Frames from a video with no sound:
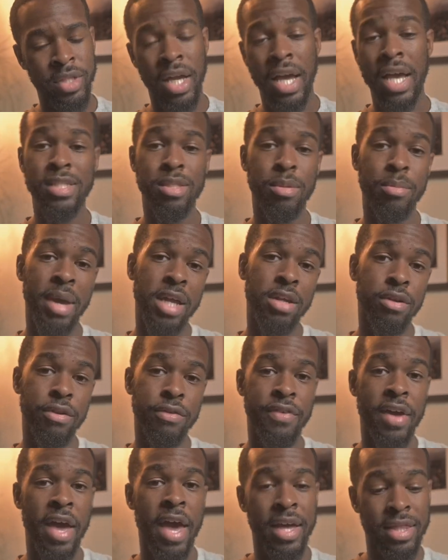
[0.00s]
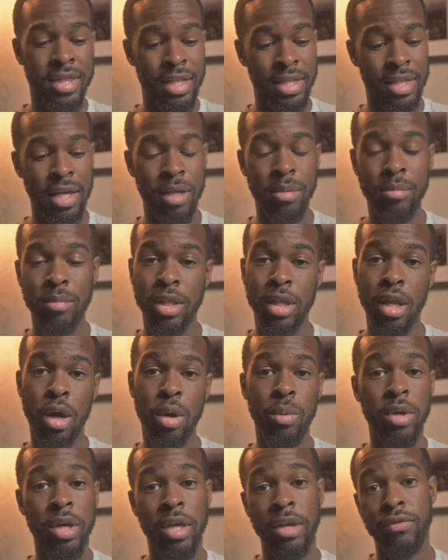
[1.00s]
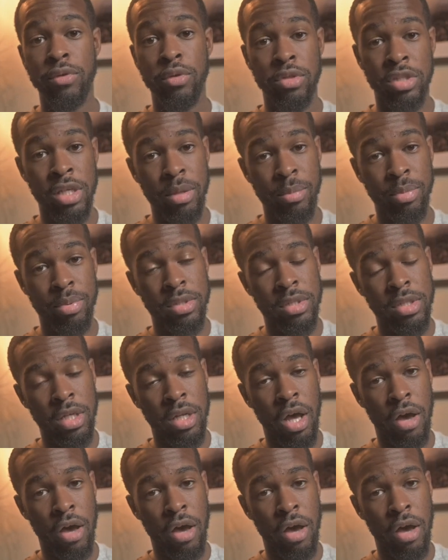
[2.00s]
As a matter of fact, the link below will give you 10%